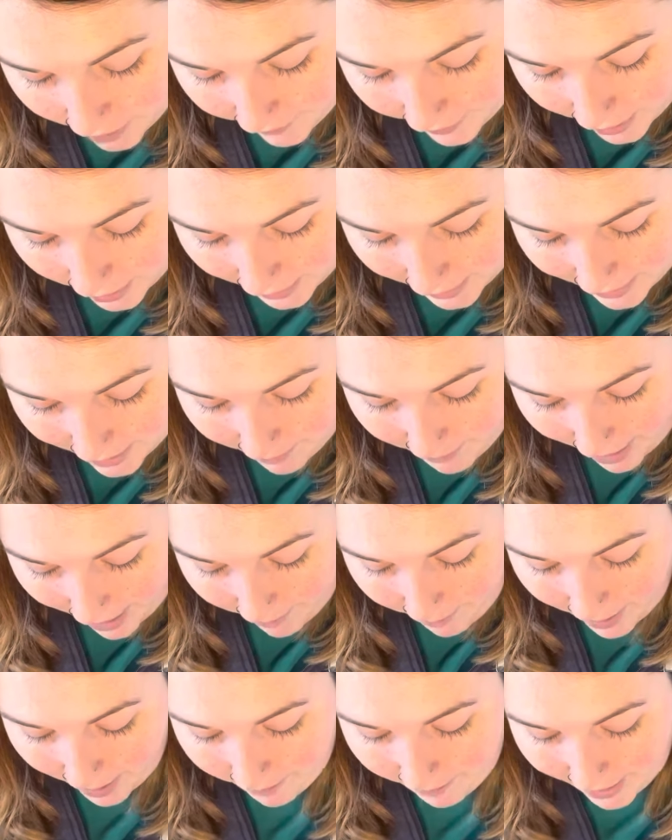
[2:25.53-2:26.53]
you look at the map
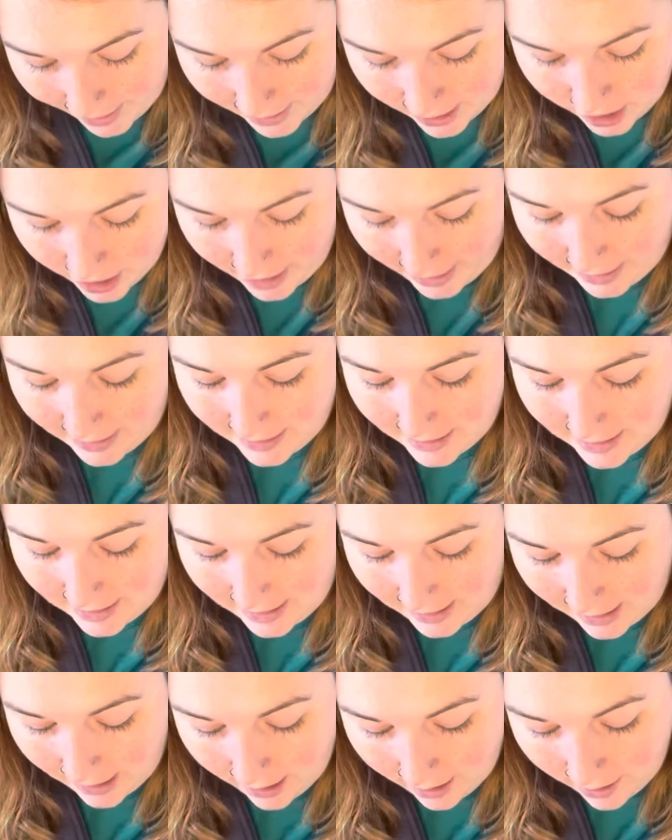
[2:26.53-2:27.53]
on page
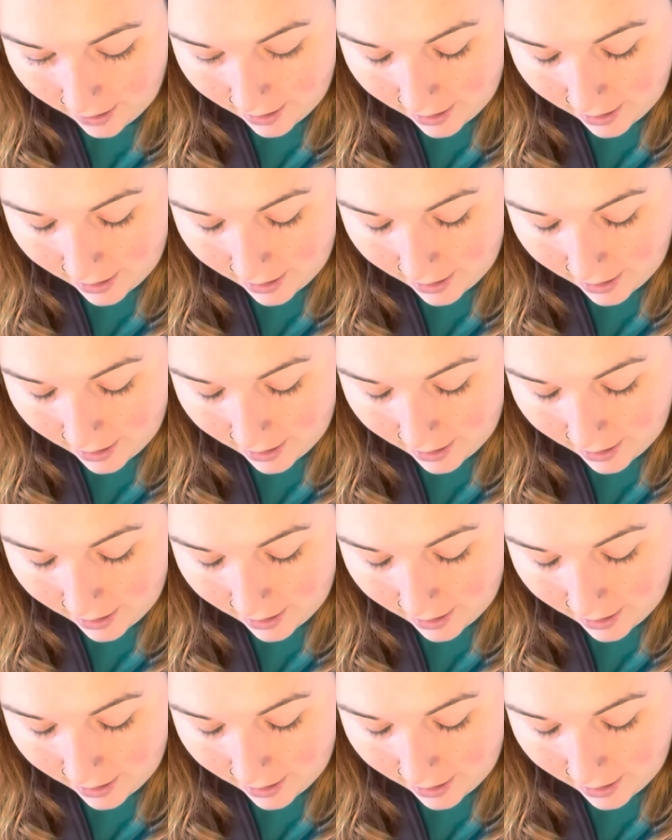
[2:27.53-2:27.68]
19,